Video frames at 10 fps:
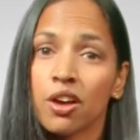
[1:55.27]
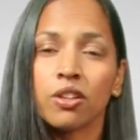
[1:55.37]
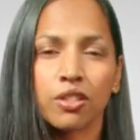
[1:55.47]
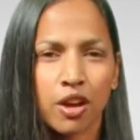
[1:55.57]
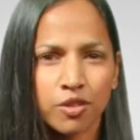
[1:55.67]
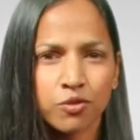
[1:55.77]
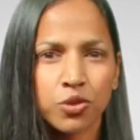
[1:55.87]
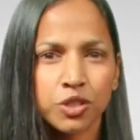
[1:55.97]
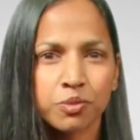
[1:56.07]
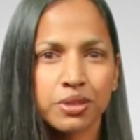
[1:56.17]
law
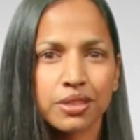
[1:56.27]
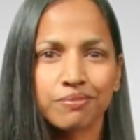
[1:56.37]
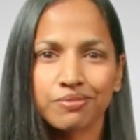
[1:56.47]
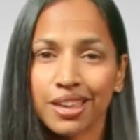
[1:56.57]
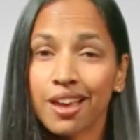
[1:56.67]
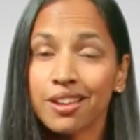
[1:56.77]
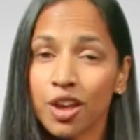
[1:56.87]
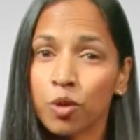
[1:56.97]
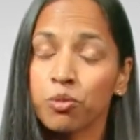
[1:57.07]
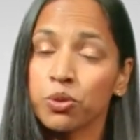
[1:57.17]
enforcement can
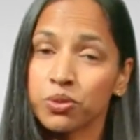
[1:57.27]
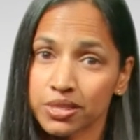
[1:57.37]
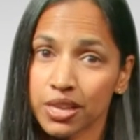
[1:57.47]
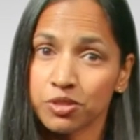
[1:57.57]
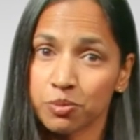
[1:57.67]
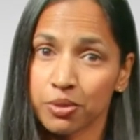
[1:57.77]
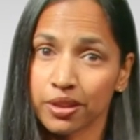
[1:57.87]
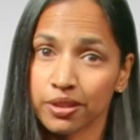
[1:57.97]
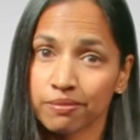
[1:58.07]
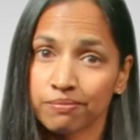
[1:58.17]
help you with safety
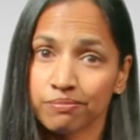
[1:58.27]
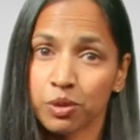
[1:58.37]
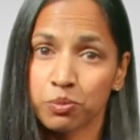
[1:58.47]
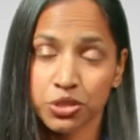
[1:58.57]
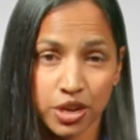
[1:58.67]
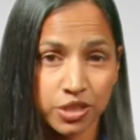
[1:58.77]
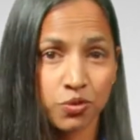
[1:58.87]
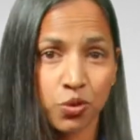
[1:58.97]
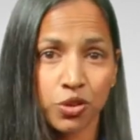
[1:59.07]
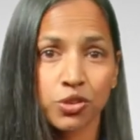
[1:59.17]
planning, protective
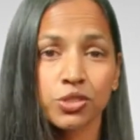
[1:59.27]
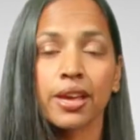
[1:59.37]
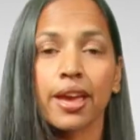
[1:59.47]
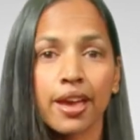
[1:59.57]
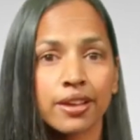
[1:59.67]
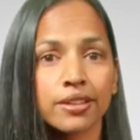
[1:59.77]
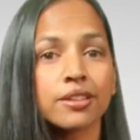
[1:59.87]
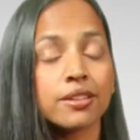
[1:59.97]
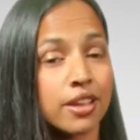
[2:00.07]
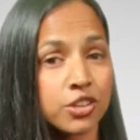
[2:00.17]
orders, and
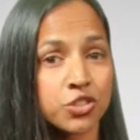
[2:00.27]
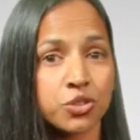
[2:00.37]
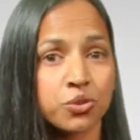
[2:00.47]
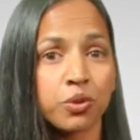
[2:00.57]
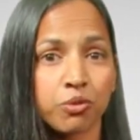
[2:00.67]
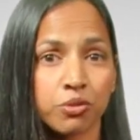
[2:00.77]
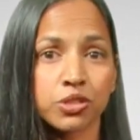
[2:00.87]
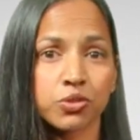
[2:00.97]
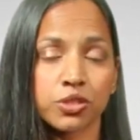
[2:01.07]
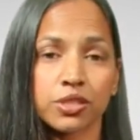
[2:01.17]
connect you with
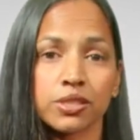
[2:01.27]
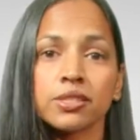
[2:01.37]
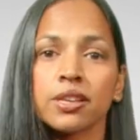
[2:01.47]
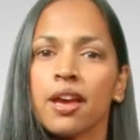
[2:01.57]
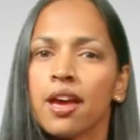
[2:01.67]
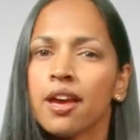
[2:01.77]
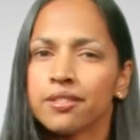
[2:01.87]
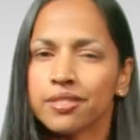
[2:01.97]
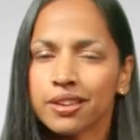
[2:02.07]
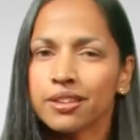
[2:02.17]
resources
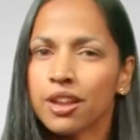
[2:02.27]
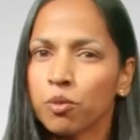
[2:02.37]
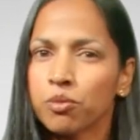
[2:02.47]
that can help